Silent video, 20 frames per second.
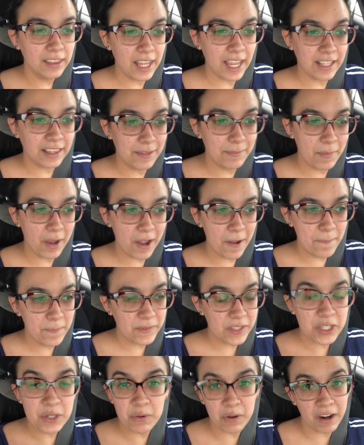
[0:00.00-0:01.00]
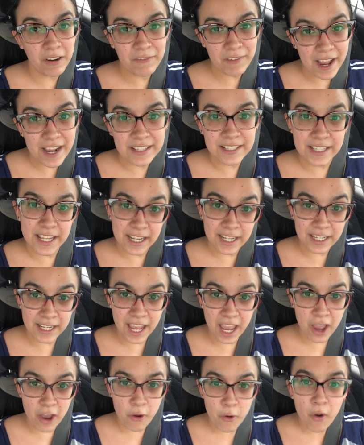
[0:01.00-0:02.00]
Like the moms who aren't vaccinating
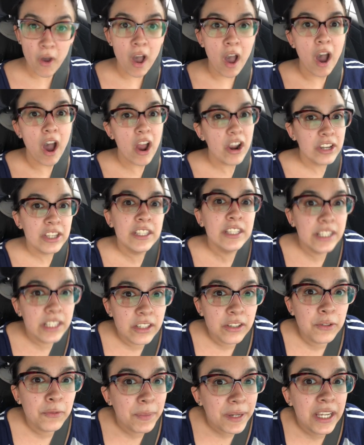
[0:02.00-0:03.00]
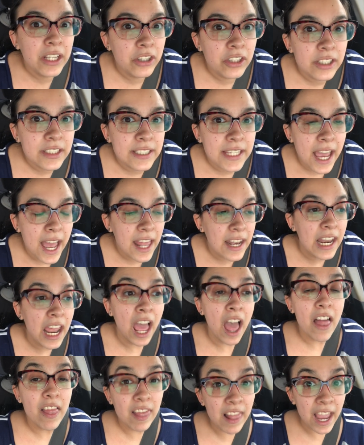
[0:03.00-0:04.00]
now are still being looked at
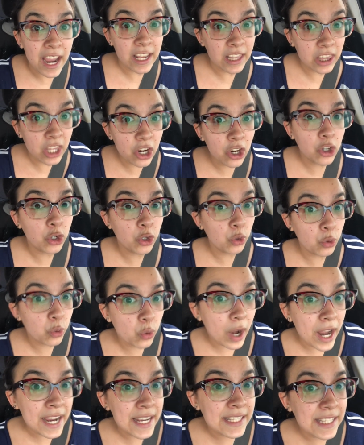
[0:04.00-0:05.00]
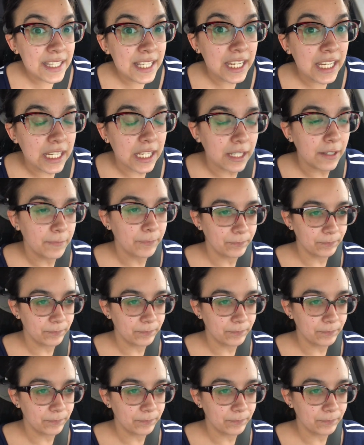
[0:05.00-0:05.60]
like they're crazy.